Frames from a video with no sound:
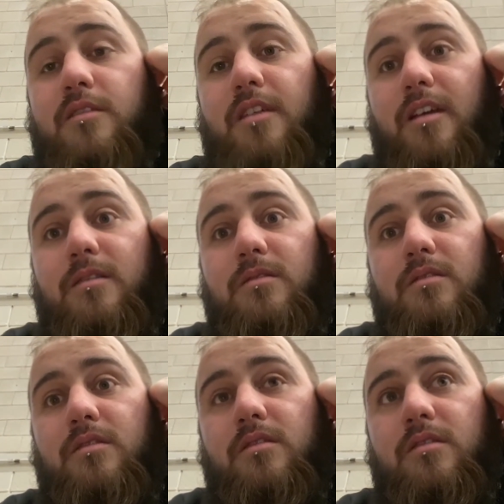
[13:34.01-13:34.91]
So
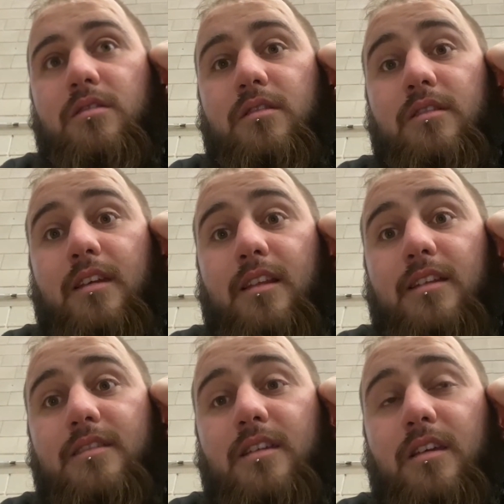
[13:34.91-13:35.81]
yeah,
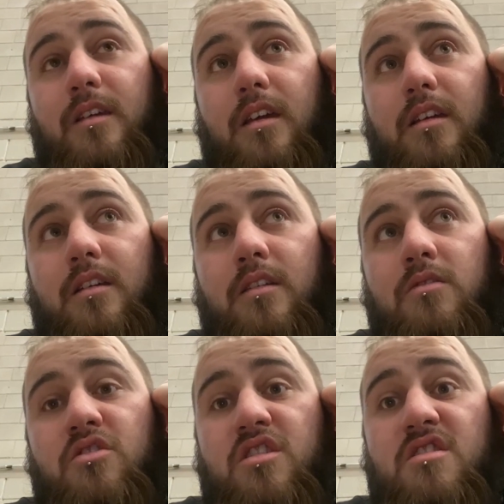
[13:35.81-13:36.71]
let's see
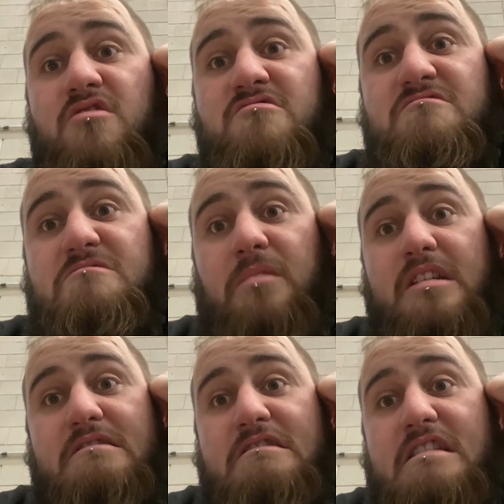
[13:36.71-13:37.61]

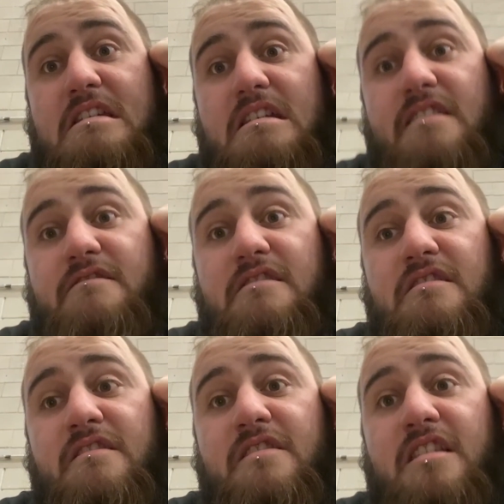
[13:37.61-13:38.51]
what today
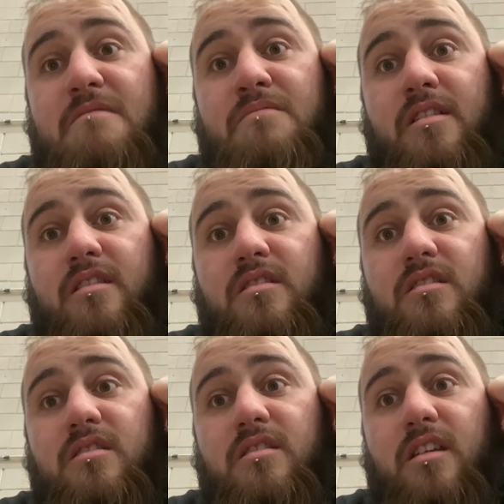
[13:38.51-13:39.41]
yesterday brings.
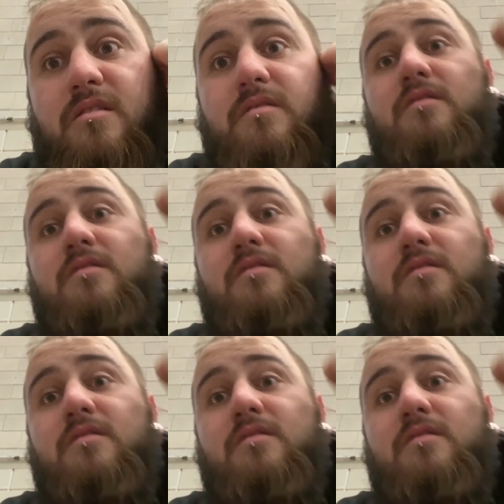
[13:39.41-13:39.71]
So